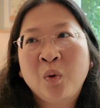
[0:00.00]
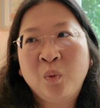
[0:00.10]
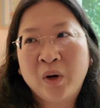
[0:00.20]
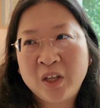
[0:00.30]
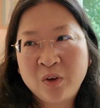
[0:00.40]

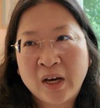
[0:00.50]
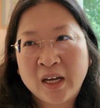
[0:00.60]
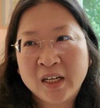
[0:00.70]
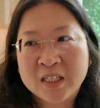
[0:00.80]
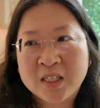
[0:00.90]
what you
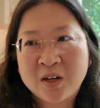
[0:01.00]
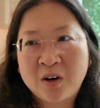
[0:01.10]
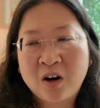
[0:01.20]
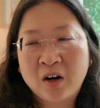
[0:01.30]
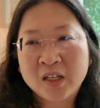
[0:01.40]
get is
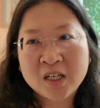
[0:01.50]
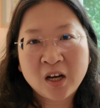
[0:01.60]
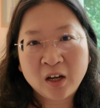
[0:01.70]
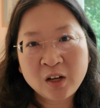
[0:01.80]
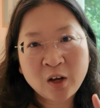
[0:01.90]
there are a
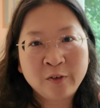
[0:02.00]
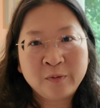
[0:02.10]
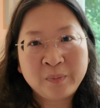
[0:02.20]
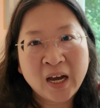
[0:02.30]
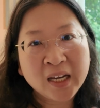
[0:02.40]
ton
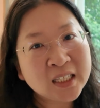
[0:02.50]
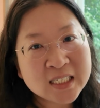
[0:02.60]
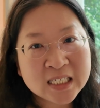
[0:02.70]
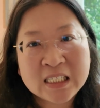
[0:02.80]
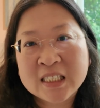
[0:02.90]
of behind the
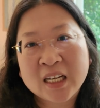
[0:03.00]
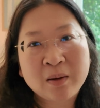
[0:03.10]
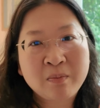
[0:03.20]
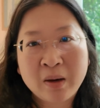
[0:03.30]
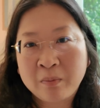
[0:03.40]
scenes,
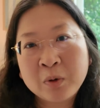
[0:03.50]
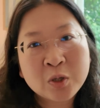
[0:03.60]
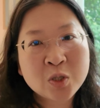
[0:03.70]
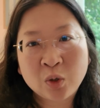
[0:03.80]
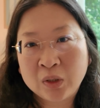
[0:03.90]
like
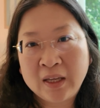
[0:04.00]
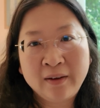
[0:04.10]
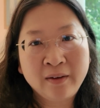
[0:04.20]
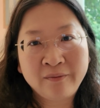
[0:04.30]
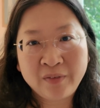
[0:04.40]
members
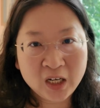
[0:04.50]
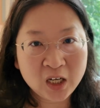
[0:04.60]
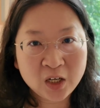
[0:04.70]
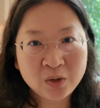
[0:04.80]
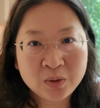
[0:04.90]
only
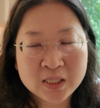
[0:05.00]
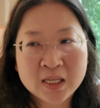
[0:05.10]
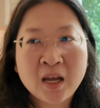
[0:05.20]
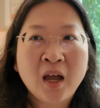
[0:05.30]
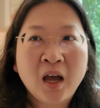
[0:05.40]
videos.